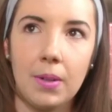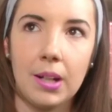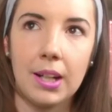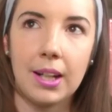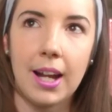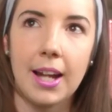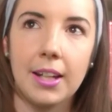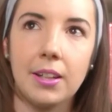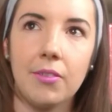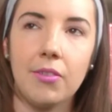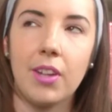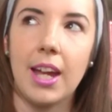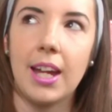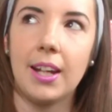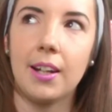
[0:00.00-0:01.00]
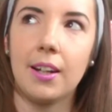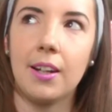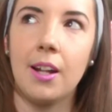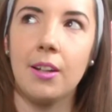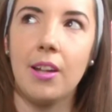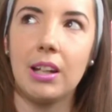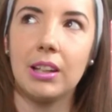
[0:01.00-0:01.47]
kind of like
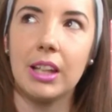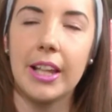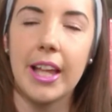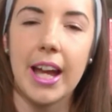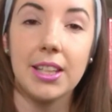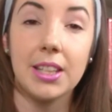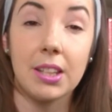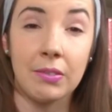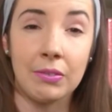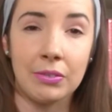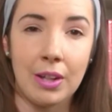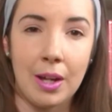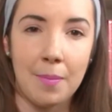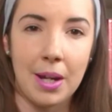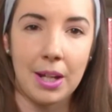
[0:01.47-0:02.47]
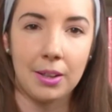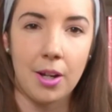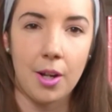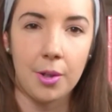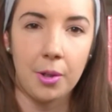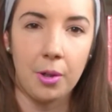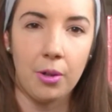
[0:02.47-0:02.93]
along the lines of A Man
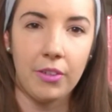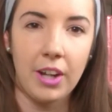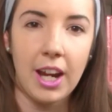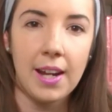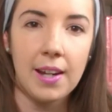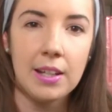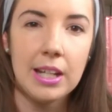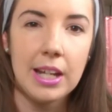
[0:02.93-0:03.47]
Called Ove